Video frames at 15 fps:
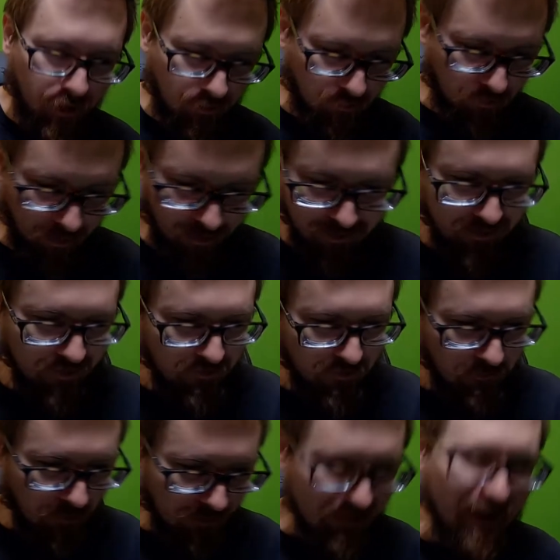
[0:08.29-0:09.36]
Okay,
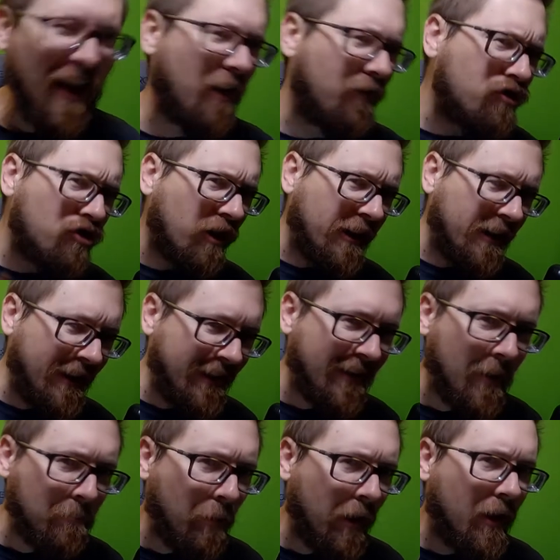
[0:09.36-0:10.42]
it's kind of tricky to say,
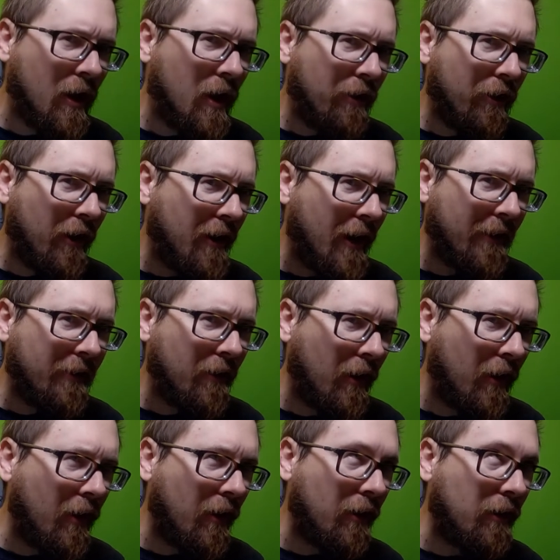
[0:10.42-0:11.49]
but
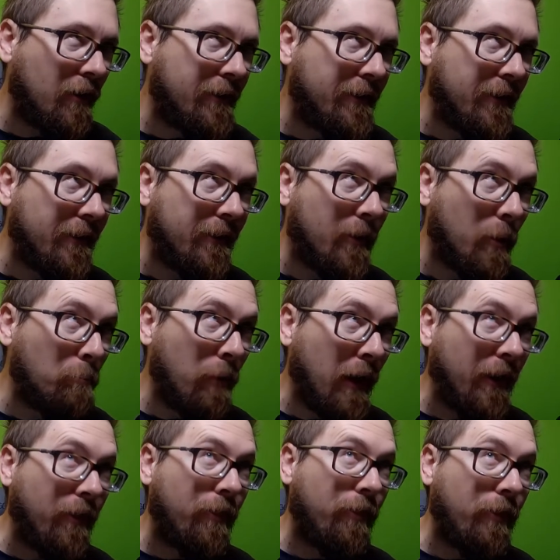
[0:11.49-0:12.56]
the
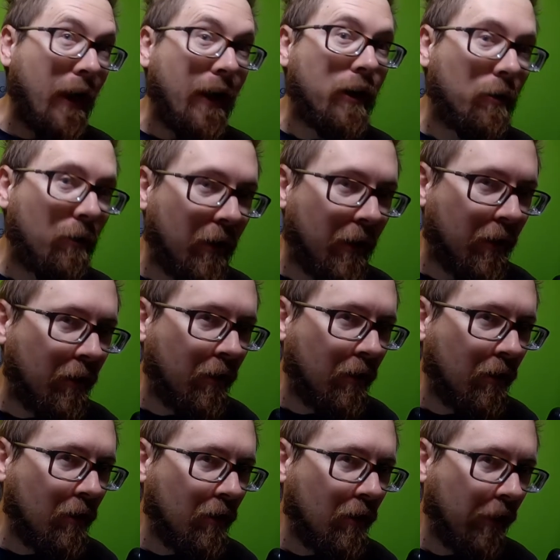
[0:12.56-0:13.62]
Pythagorean
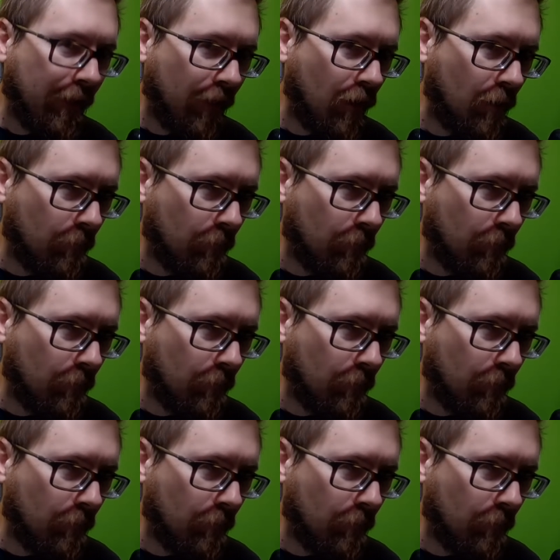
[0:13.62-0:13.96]
theorem.